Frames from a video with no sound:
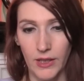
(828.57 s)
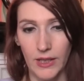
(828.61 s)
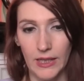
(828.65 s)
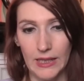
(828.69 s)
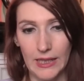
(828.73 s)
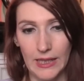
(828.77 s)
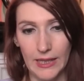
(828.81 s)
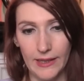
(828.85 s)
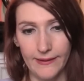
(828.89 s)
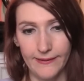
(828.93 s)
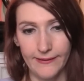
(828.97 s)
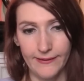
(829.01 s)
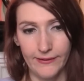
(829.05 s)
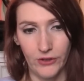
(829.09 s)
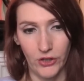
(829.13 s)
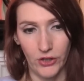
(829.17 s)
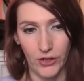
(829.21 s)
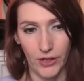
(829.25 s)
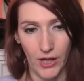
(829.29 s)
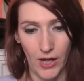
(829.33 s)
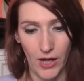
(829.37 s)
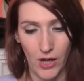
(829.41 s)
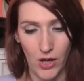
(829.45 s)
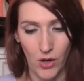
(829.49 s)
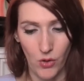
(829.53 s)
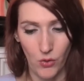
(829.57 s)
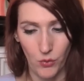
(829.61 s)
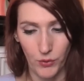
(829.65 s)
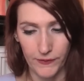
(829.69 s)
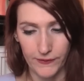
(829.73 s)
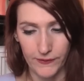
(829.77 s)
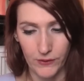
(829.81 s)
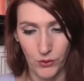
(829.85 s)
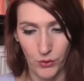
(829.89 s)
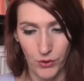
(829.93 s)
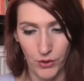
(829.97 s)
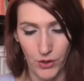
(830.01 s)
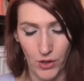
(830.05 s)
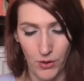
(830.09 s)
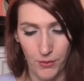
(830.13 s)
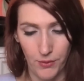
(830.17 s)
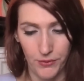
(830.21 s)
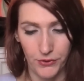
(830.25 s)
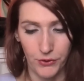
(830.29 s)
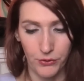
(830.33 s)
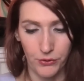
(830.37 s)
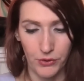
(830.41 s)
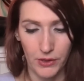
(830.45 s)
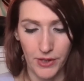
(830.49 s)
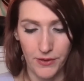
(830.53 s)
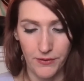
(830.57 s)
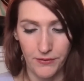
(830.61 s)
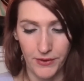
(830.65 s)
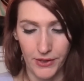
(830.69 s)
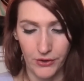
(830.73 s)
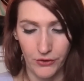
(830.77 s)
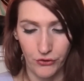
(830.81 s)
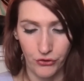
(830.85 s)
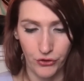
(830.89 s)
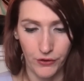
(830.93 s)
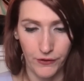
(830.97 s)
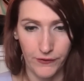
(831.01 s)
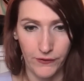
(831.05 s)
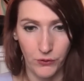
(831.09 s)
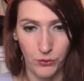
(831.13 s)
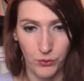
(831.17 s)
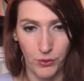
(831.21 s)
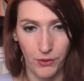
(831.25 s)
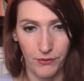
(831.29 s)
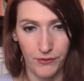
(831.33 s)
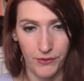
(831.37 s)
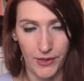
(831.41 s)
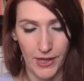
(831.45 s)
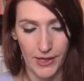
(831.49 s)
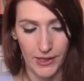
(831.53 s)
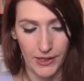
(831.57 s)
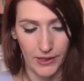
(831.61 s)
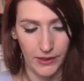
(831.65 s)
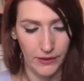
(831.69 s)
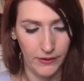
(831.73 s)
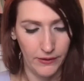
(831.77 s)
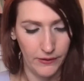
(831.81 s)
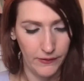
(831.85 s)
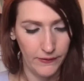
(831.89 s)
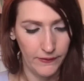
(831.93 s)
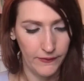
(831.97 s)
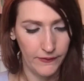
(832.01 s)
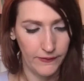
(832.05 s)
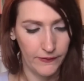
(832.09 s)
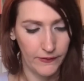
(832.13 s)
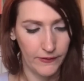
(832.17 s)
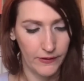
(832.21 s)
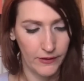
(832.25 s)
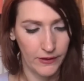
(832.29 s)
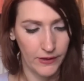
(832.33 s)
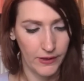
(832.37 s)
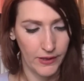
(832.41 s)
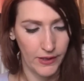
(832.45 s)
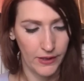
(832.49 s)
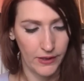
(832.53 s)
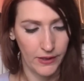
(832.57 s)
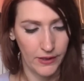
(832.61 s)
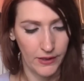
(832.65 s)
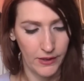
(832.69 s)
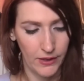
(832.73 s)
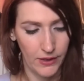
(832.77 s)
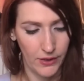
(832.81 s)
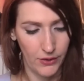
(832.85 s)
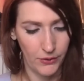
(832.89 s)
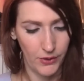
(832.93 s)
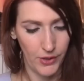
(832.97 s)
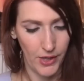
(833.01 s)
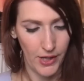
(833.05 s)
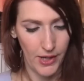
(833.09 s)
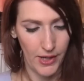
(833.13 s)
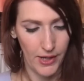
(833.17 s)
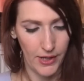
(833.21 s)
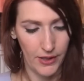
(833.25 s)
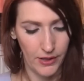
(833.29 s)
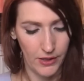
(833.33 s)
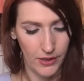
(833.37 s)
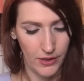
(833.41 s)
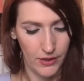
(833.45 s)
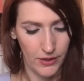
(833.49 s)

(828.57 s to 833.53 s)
let's check out what's going on with your love interest, whoever that is. Okay.